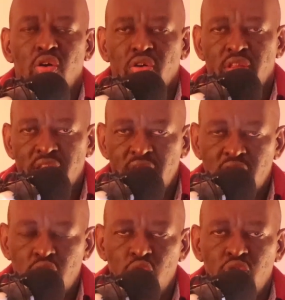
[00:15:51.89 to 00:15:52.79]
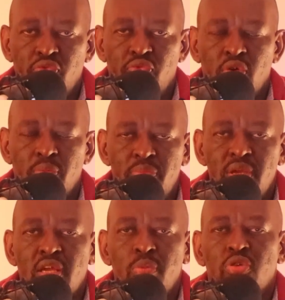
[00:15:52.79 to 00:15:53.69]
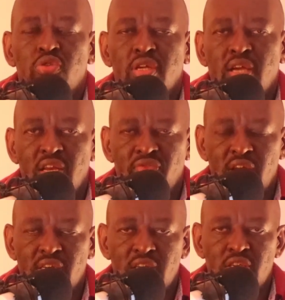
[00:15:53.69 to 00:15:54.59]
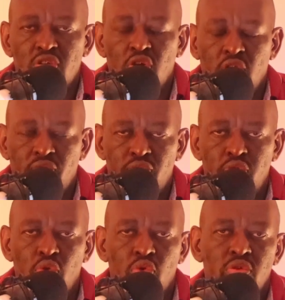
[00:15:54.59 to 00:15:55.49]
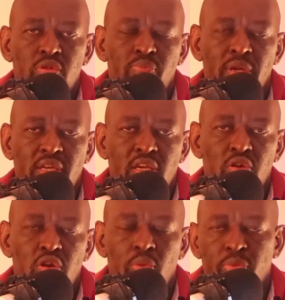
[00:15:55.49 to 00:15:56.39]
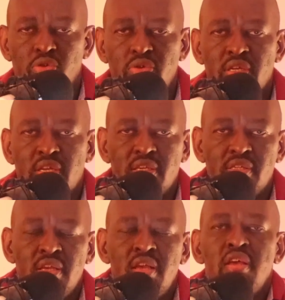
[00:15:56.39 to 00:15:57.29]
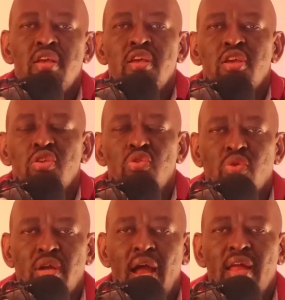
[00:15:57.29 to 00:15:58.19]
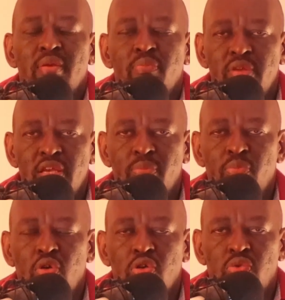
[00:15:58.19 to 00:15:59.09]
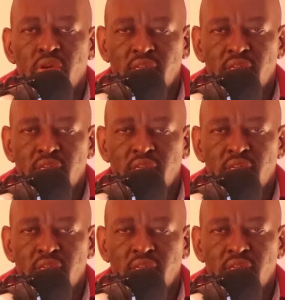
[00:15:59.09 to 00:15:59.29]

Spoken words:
or the threshold for being able to take advantage of those particular opportunities, you can be able to